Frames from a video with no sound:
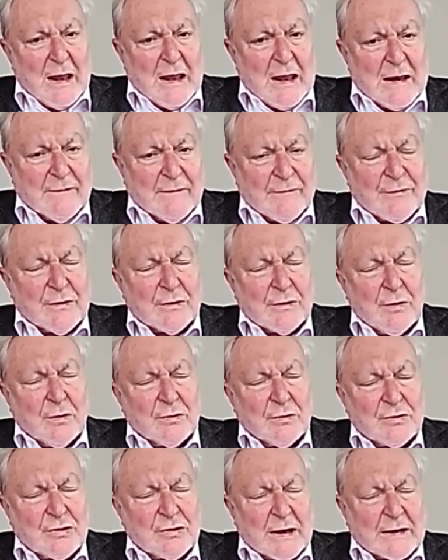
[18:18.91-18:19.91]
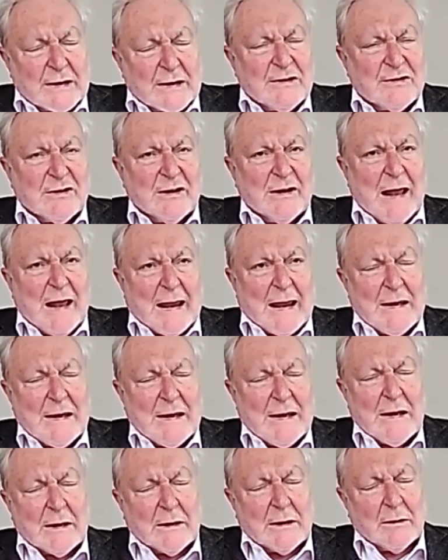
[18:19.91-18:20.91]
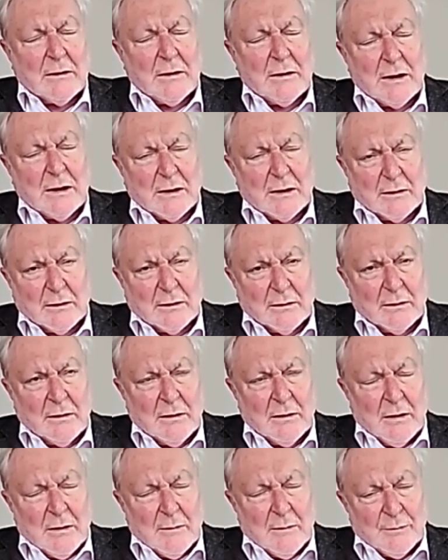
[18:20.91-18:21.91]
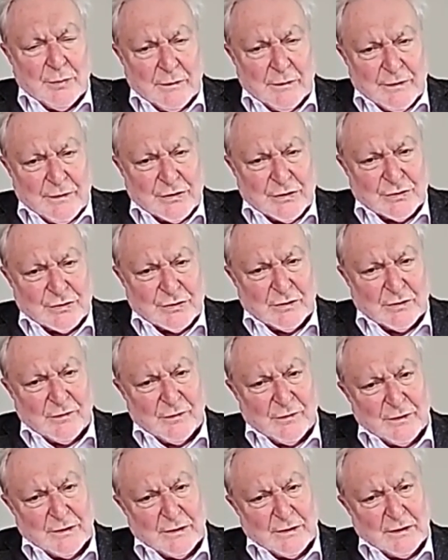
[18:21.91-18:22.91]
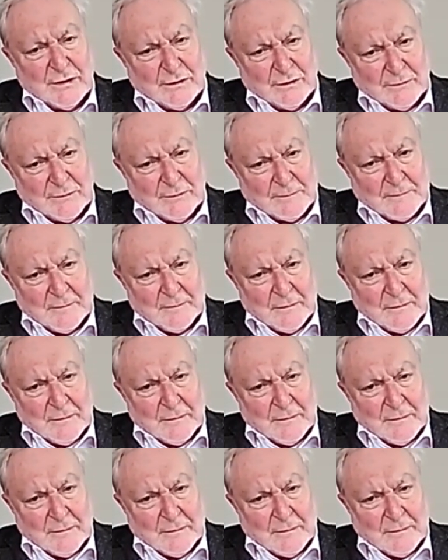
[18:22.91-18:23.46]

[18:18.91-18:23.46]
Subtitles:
if the contract is lacking in provisions for this.